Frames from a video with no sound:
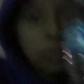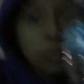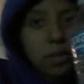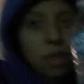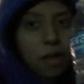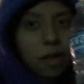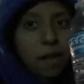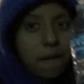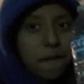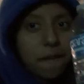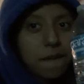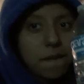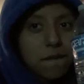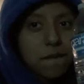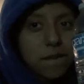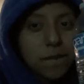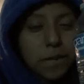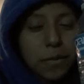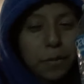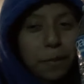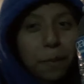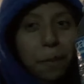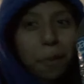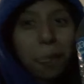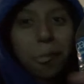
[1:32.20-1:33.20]
I need
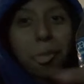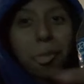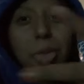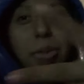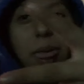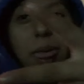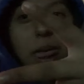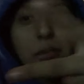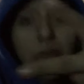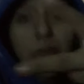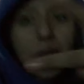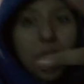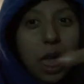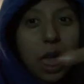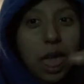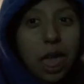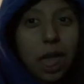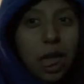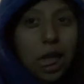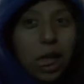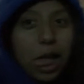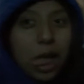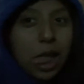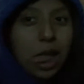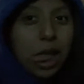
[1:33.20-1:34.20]
units. That's why I
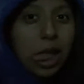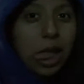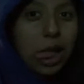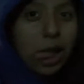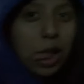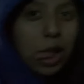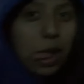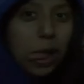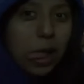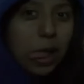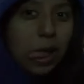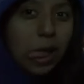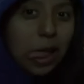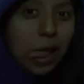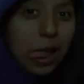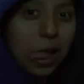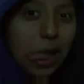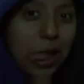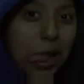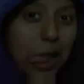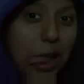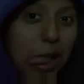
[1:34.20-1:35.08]
love you.